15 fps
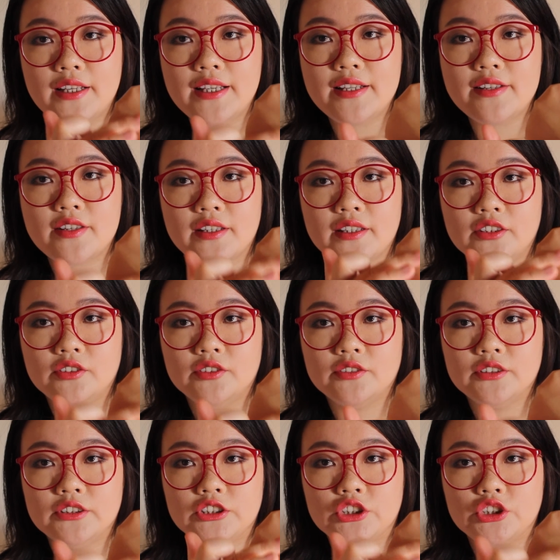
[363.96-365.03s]
easy
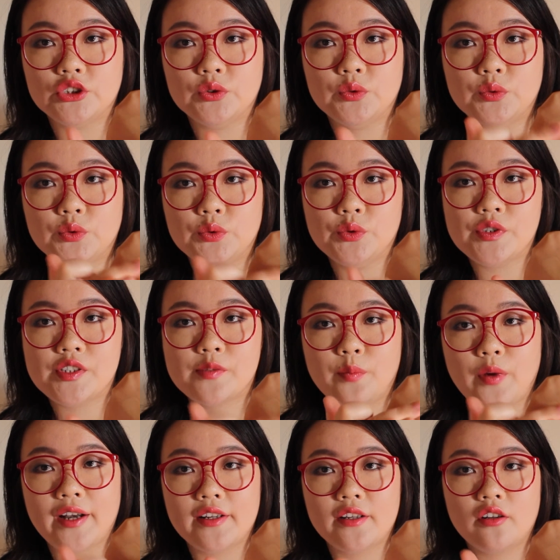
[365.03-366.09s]
to
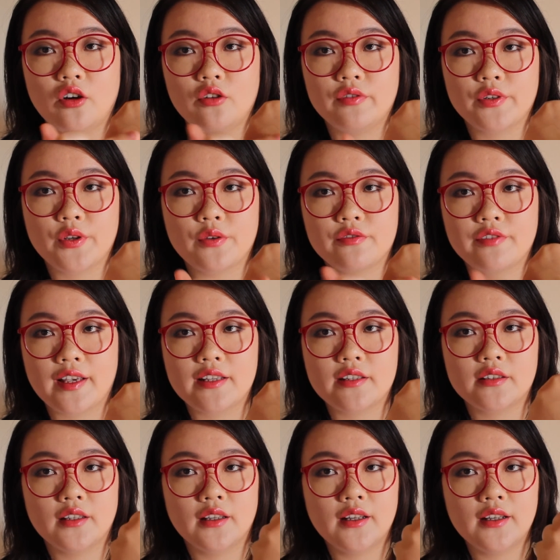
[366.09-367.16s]
spread it over your face.